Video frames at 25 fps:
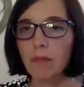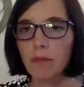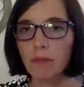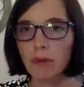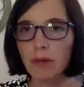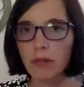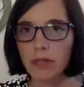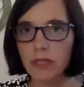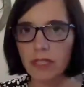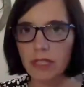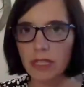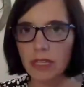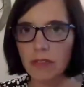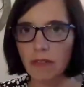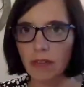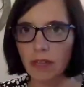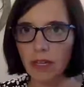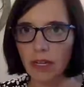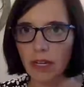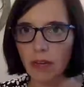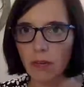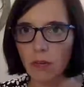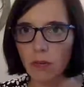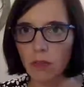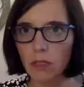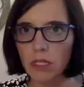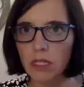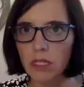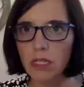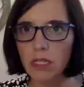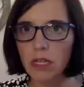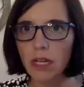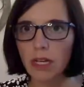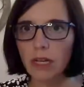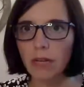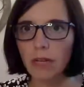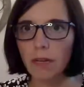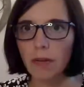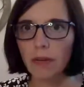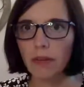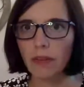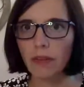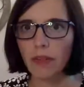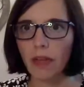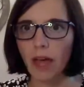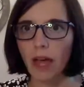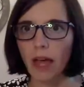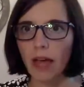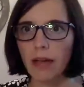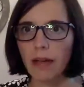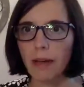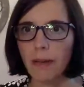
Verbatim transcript: perceive it. And I want to talk about that.